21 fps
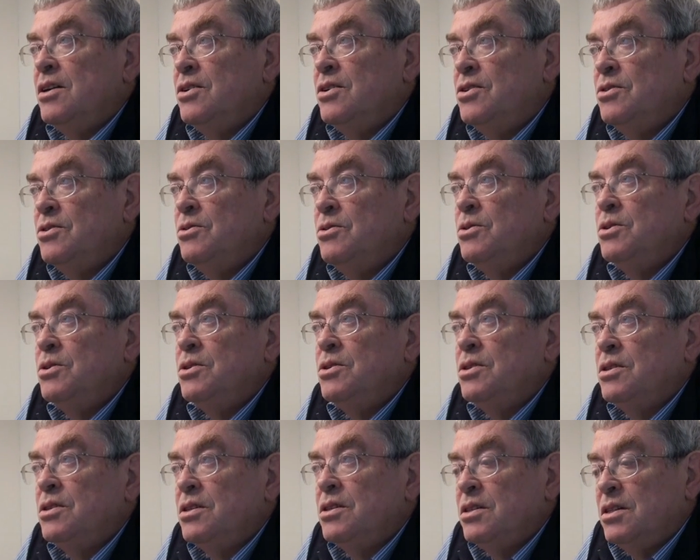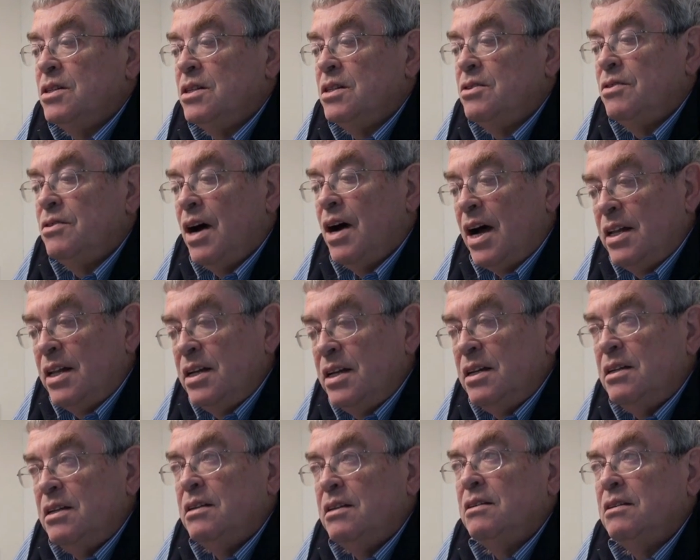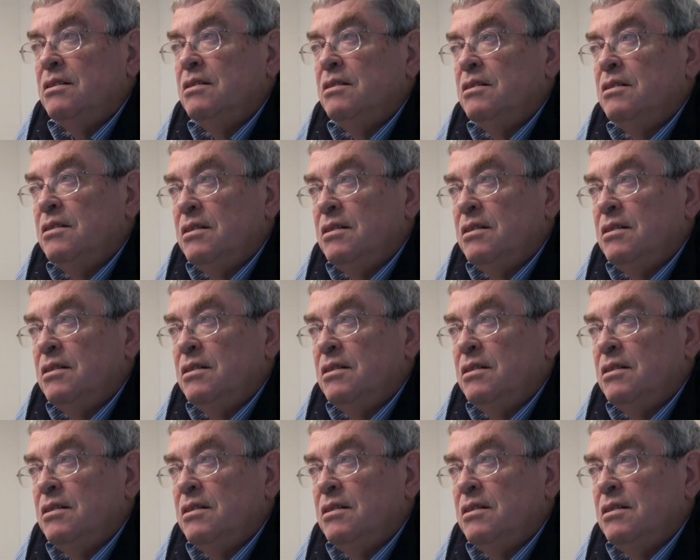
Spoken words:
Jews tried it,